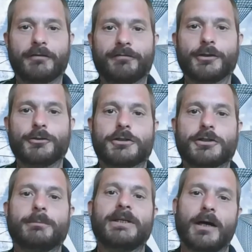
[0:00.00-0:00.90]
future
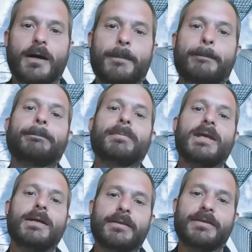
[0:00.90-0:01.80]
to become
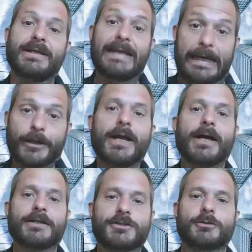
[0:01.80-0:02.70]
the
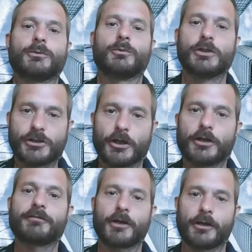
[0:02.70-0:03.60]
internet's
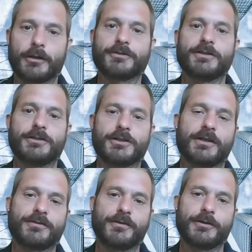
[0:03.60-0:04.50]
reserve currency, just
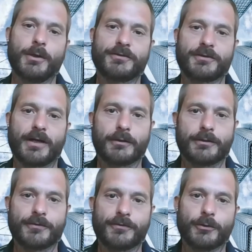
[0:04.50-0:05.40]
as the U.S.
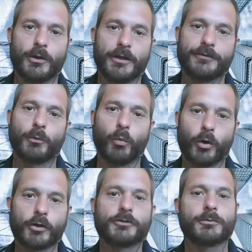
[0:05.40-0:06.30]
dollar is the
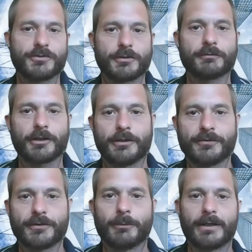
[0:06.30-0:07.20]
world's reserve
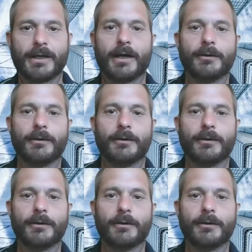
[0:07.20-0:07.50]
currency right now.